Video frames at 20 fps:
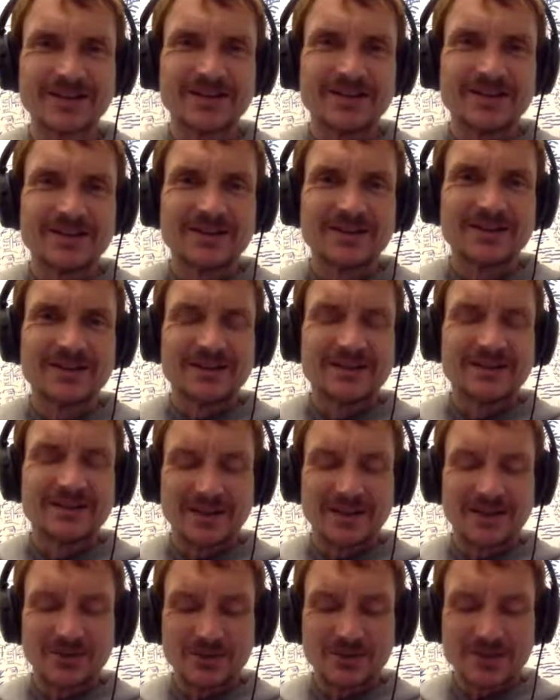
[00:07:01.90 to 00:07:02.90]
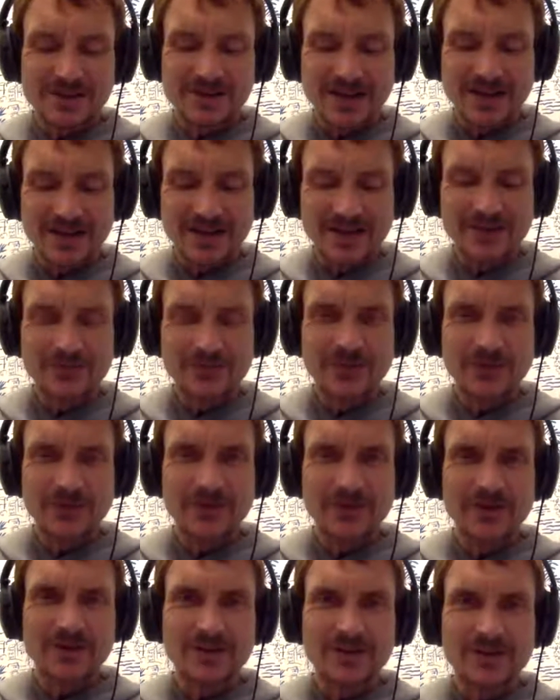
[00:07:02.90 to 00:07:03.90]
was tied in with
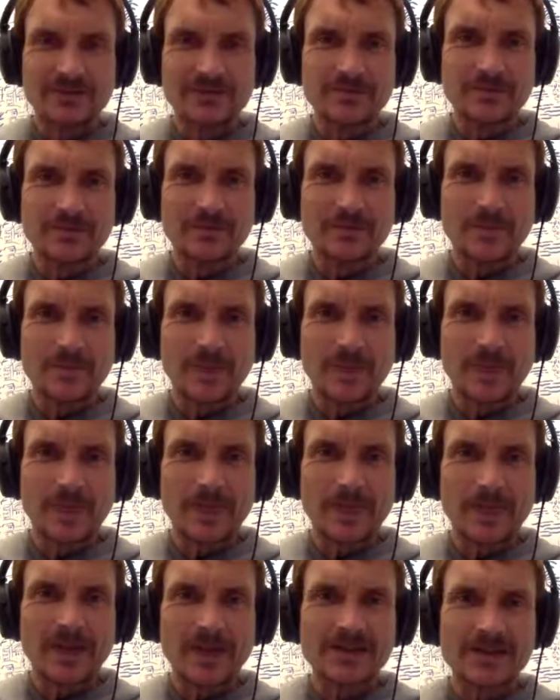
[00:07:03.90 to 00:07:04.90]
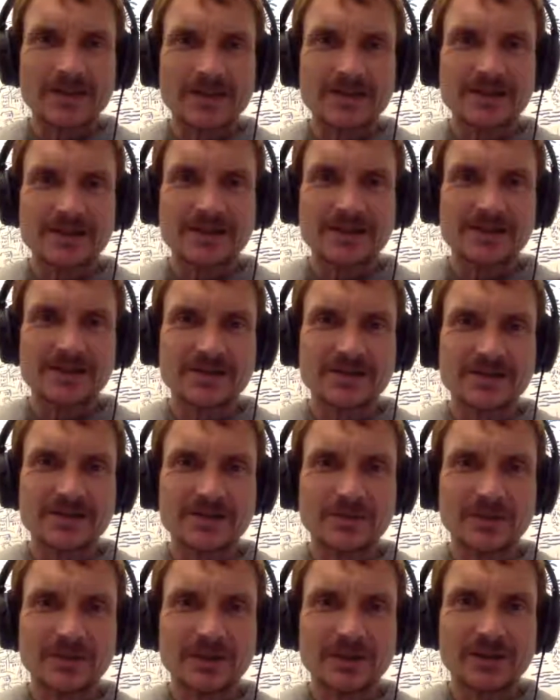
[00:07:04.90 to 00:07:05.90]
anti-Semitic
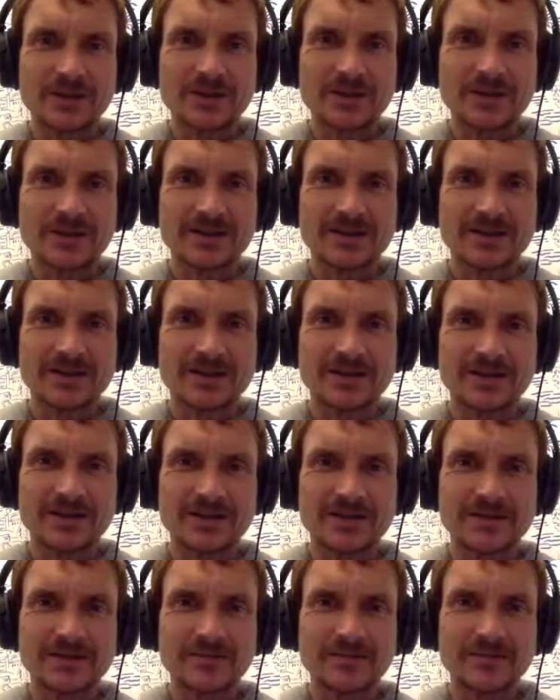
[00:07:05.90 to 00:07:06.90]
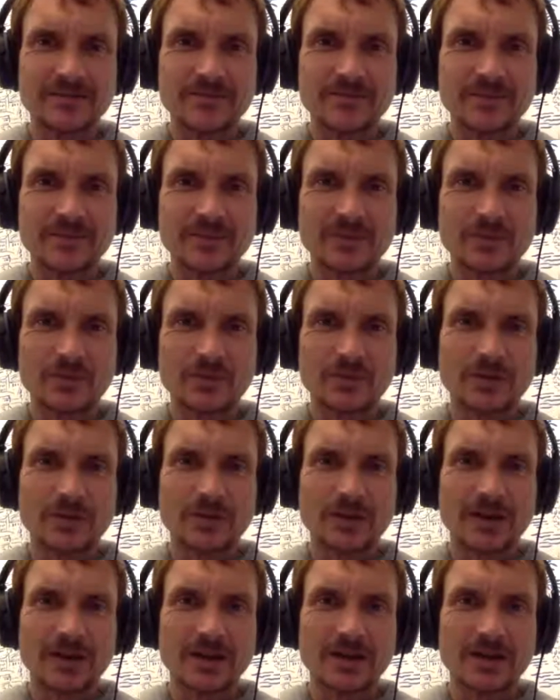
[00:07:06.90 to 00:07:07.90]
propaganda,
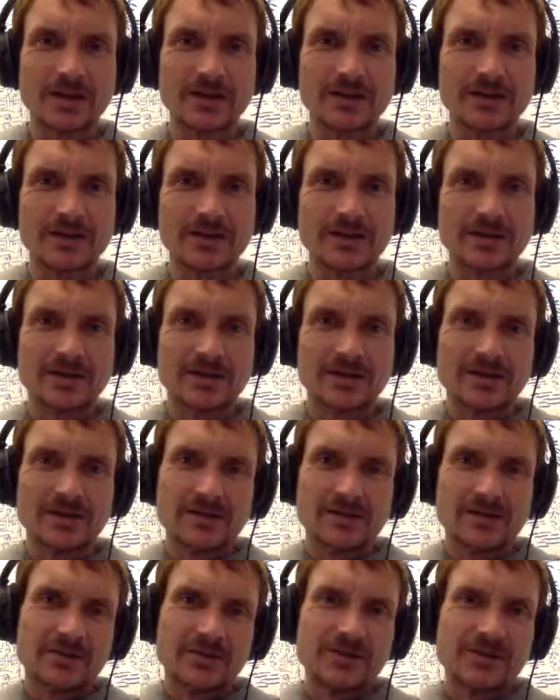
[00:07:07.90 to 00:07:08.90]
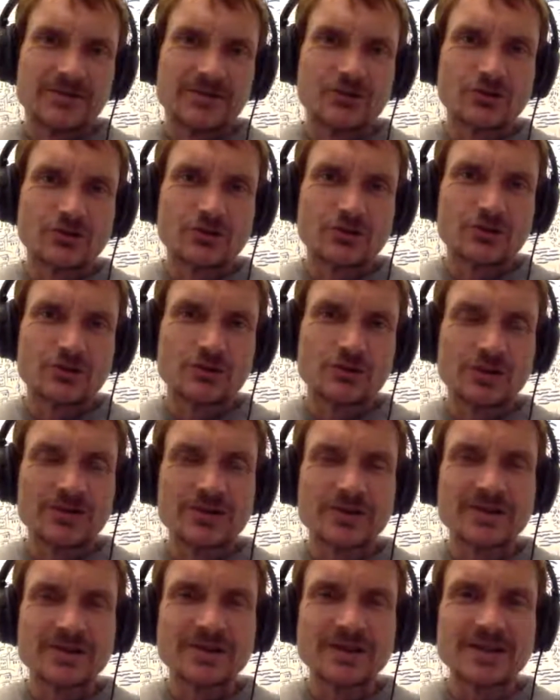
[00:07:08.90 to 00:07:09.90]
because Jews were also seen
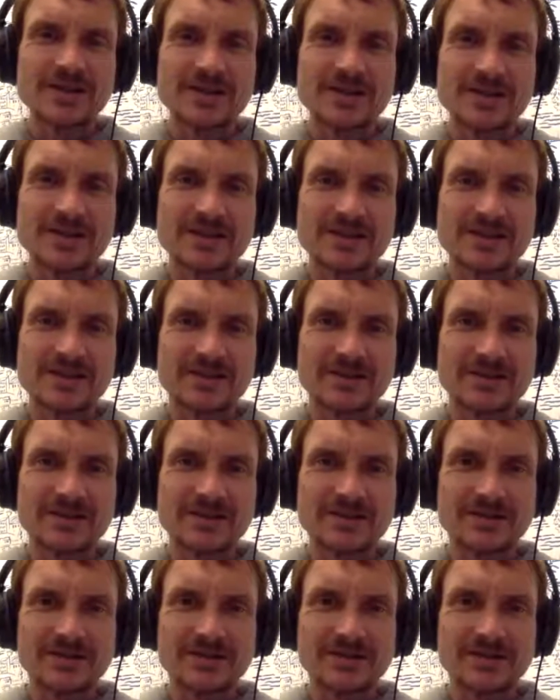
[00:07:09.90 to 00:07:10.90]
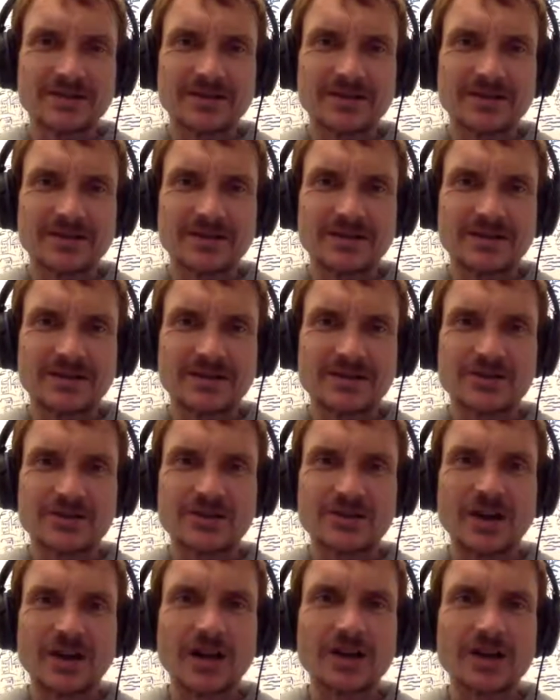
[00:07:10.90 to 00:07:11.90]
as a
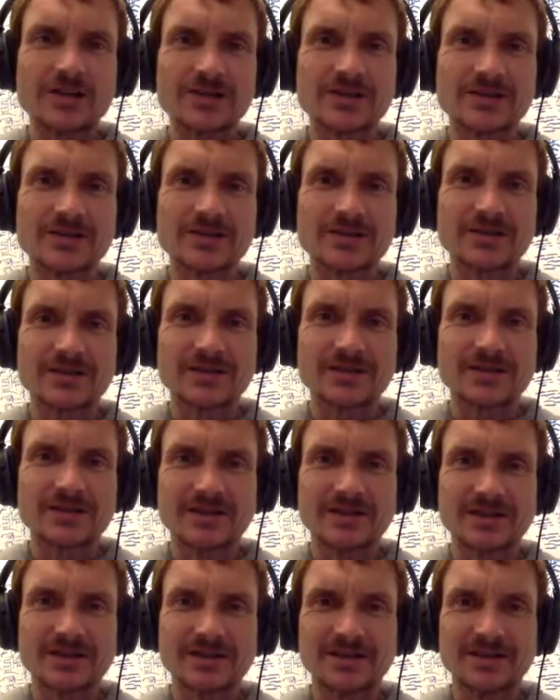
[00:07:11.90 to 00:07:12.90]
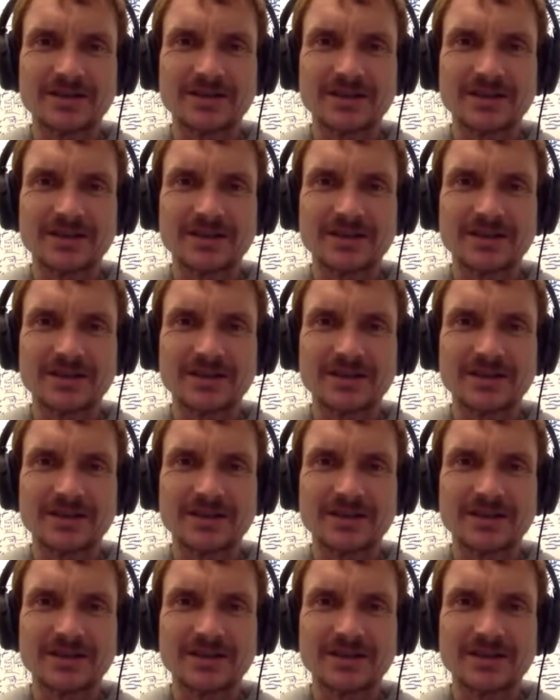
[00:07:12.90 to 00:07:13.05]
toxin in that